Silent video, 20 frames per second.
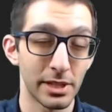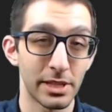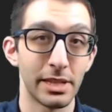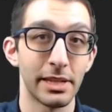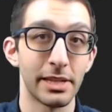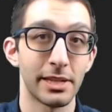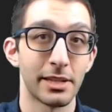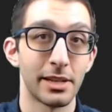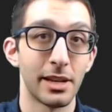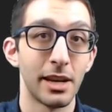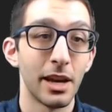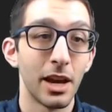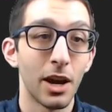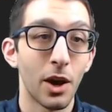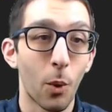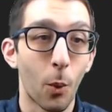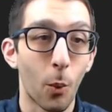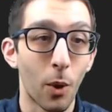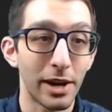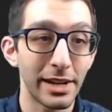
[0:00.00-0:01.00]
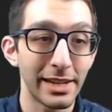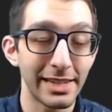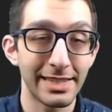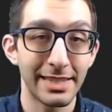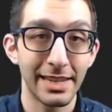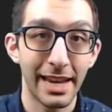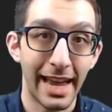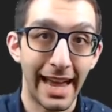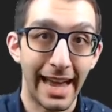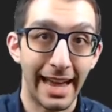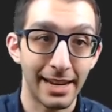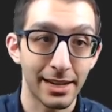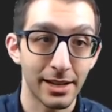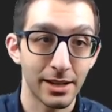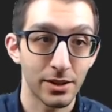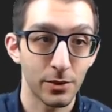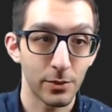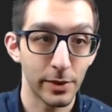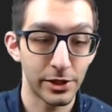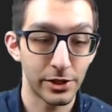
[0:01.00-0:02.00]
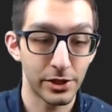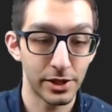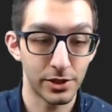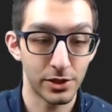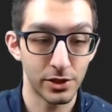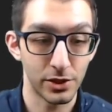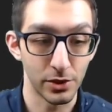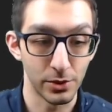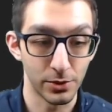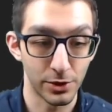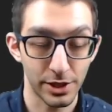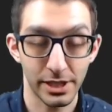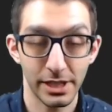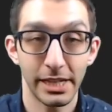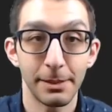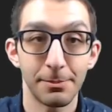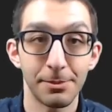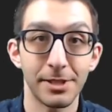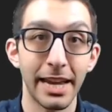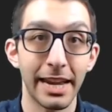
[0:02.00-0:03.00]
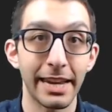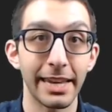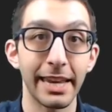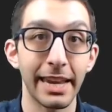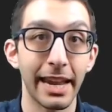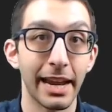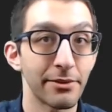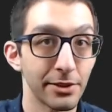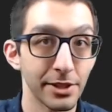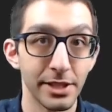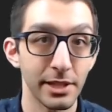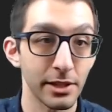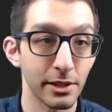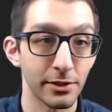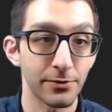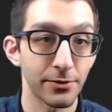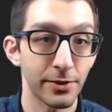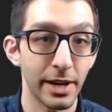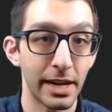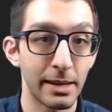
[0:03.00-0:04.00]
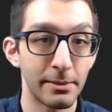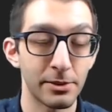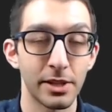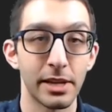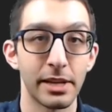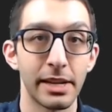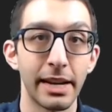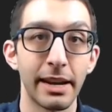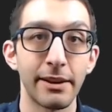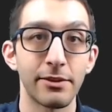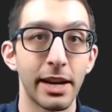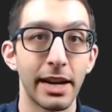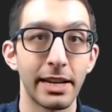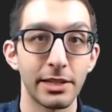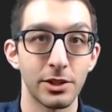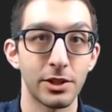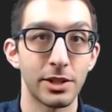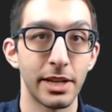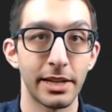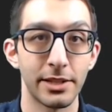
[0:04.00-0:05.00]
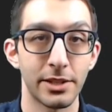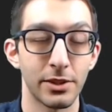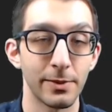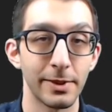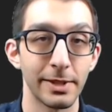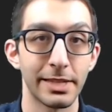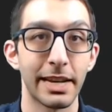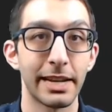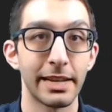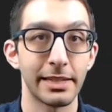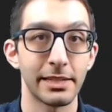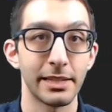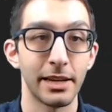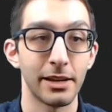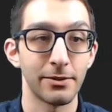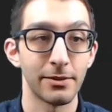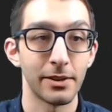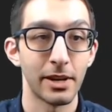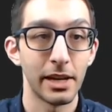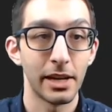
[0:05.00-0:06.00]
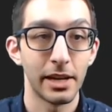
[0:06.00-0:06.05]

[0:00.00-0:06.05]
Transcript: to this. One is a hack, which is to just keep setting it every single frame so that it never has a chance to reset itself.